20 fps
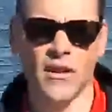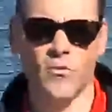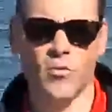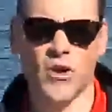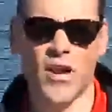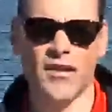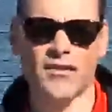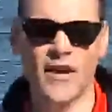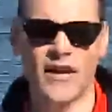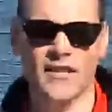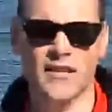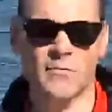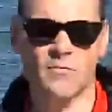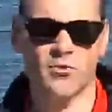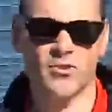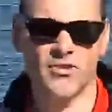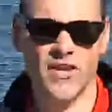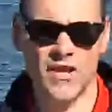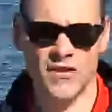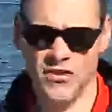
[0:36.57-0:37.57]
And what I'd like to
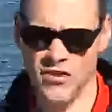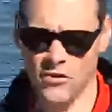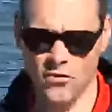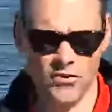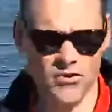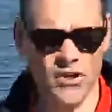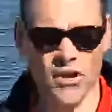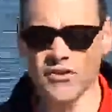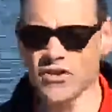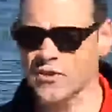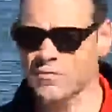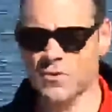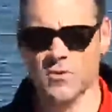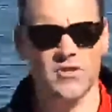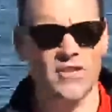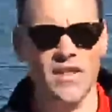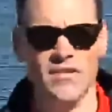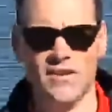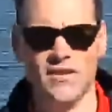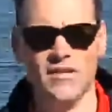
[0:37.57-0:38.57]
present to you is I'll just
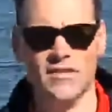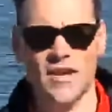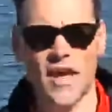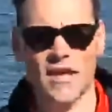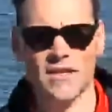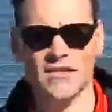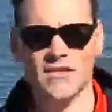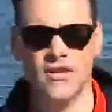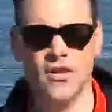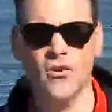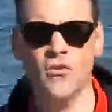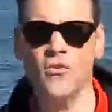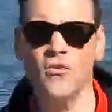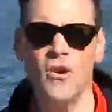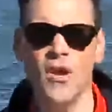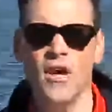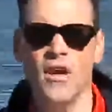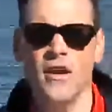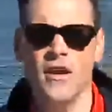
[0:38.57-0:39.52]
present these stats to you